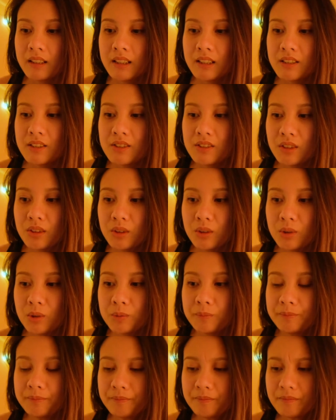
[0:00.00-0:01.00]

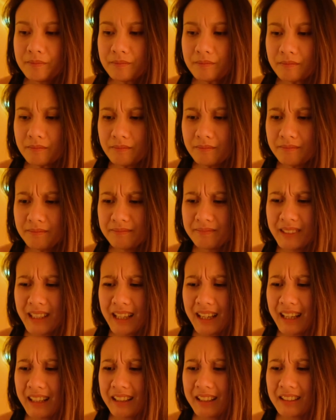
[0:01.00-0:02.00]
So
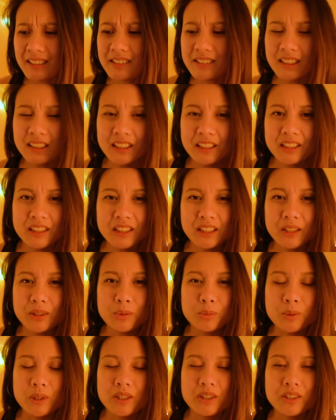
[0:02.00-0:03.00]
yeah, I got stuck in, in like a
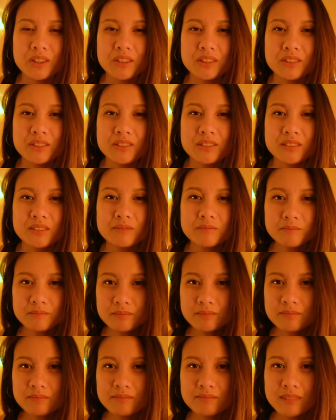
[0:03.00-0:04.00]
weird
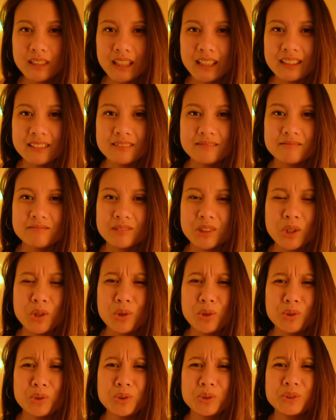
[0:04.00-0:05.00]
and
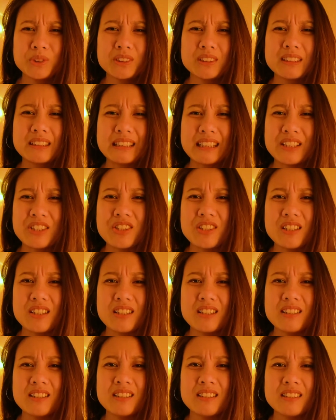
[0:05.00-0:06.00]
cold,
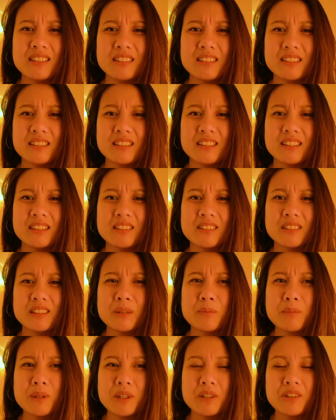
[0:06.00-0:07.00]
glitchy uh,
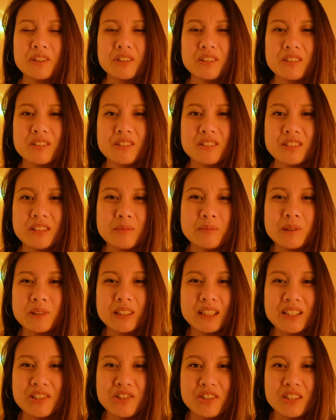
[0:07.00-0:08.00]
computer
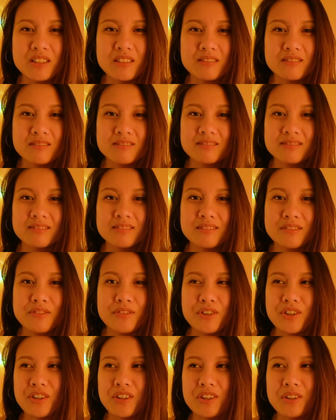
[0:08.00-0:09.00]
simulation
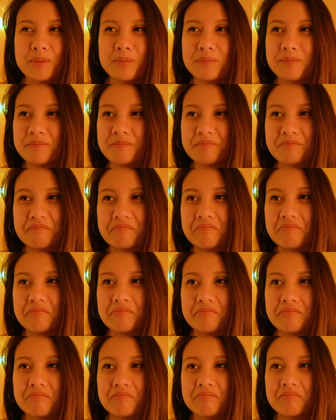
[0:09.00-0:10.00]
for,
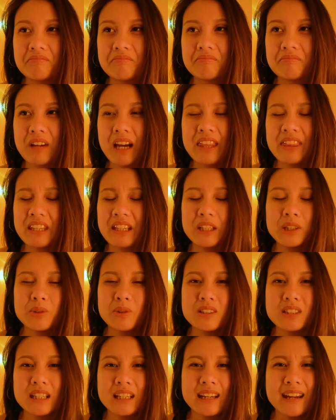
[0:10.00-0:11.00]
I think it
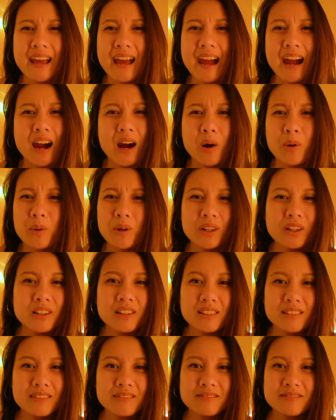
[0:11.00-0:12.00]
was like an
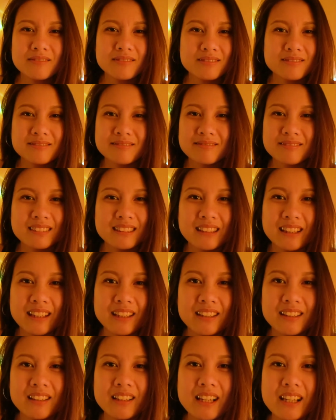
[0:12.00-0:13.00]
hour
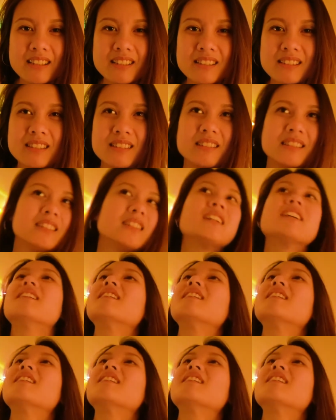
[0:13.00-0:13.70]
that it lasted.